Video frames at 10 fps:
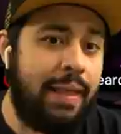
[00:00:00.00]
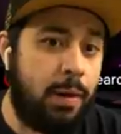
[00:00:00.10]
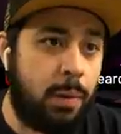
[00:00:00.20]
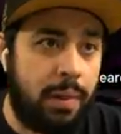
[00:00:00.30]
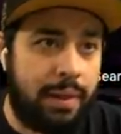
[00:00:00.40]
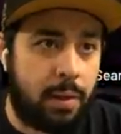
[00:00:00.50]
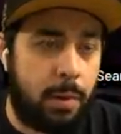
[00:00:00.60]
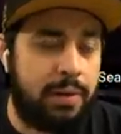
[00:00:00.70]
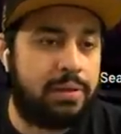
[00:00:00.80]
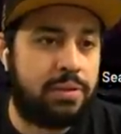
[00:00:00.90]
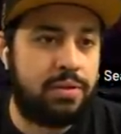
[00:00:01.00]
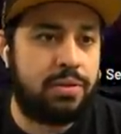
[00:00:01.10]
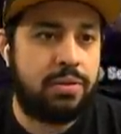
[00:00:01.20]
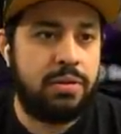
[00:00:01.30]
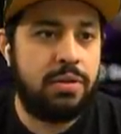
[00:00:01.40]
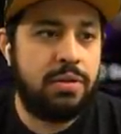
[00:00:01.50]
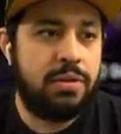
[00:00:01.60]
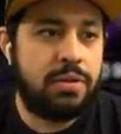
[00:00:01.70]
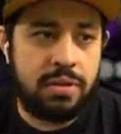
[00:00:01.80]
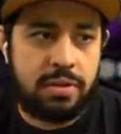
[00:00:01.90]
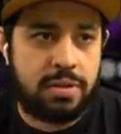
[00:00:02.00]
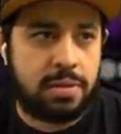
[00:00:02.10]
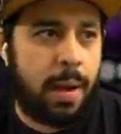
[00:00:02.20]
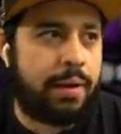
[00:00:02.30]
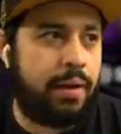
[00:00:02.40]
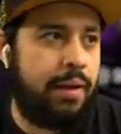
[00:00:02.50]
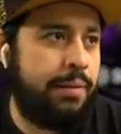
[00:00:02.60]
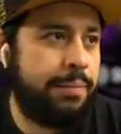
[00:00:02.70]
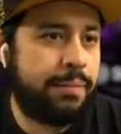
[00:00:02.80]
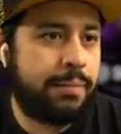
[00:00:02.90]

literally going to just just lock it in.